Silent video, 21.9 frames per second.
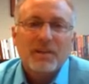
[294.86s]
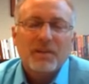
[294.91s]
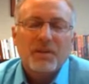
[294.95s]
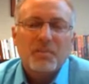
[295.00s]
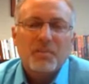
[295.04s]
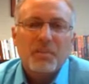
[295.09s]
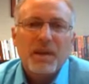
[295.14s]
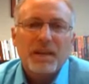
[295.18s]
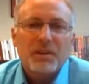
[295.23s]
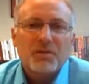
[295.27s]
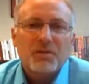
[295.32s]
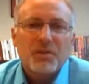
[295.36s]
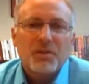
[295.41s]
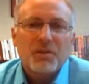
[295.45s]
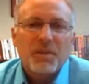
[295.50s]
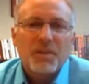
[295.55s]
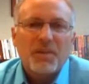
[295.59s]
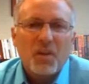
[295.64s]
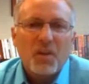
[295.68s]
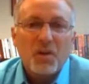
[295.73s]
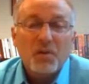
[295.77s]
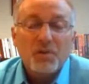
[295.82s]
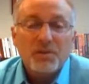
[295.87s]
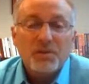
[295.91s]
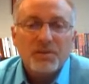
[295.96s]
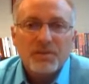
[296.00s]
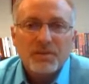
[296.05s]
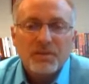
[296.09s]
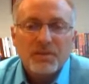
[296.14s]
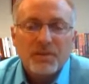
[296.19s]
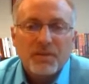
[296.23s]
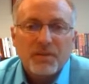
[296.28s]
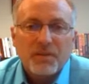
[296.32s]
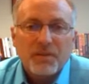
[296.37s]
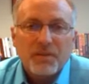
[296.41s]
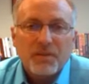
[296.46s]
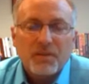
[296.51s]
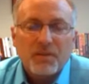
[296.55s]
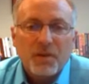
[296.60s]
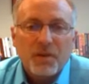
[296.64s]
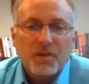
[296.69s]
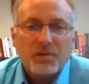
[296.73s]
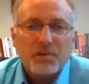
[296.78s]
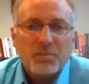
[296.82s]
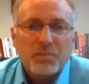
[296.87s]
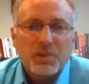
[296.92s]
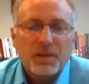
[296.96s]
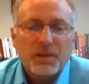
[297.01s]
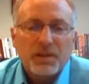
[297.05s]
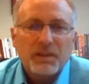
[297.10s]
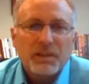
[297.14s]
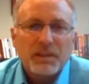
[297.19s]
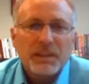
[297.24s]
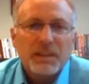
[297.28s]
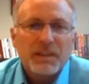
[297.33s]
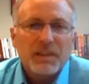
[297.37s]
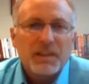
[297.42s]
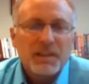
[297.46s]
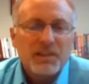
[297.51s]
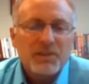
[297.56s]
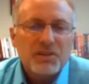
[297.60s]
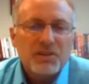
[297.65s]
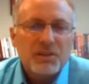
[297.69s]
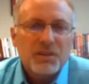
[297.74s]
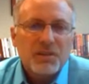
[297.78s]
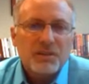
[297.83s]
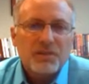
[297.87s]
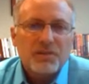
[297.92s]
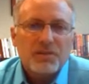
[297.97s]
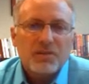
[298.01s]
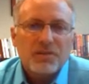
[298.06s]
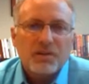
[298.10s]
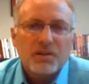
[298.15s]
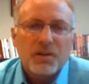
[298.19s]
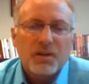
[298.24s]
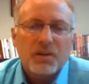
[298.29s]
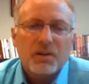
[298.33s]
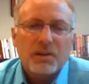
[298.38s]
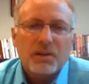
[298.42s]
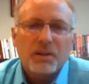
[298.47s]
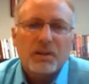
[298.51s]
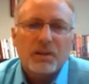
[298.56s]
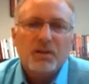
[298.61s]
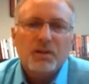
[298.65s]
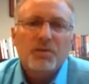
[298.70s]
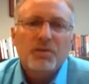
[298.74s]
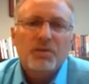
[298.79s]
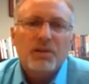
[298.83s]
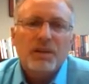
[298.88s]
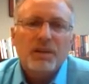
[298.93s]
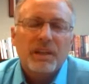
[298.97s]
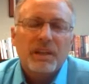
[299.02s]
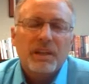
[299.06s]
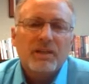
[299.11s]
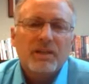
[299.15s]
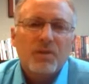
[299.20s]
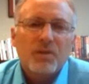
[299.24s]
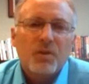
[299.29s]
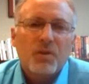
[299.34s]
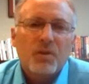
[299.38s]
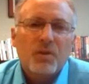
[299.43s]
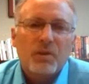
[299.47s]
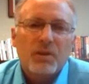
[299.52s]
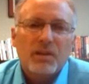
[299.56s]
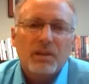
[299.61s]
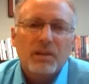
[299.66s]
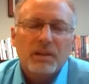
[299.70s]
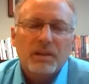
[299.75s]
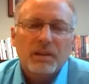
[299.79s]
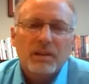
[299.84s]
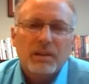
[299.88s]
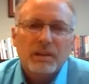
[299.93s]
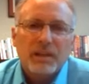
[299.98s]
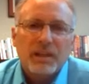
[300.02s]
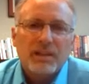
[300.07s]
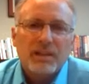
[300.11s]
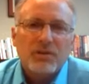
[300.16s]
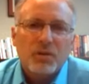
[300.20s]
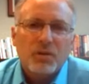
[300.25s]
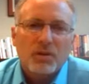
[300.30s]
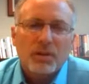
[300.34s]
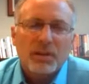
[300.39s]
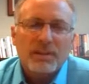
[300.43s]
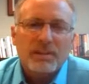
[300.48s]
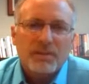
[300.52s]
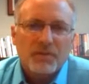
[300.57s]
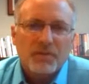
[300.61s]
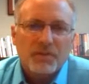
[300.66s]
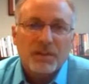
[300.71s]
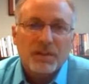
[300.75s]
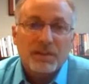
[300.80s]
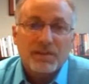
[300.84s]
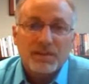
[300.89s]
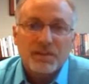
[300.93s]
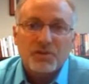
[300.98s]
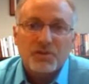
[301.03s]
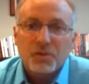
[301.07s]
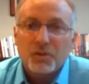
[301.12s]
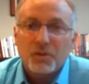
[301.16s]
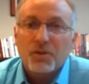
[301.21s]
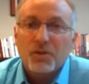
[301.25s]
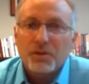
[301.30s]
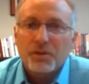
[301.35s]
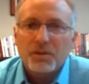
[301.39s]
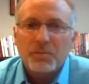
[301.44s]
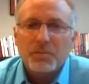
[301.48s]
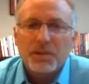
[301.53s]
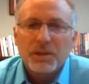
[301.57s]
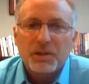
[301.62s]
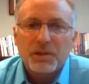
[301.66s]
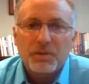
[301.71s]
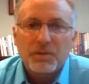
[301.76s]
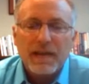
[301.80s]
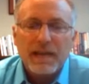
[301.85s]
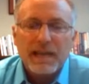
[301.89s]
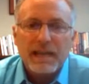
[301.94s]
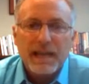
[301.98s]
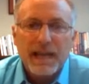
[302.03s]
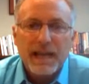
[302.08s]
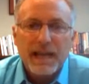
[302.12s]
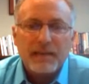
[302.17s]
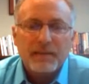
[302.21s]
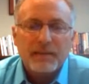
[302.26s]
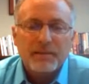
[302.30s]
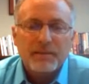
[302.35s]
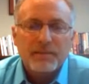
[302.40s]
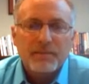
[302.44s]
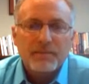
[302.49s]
Make sure that those building initiatives are included in your in your list of things that you're going to be great at.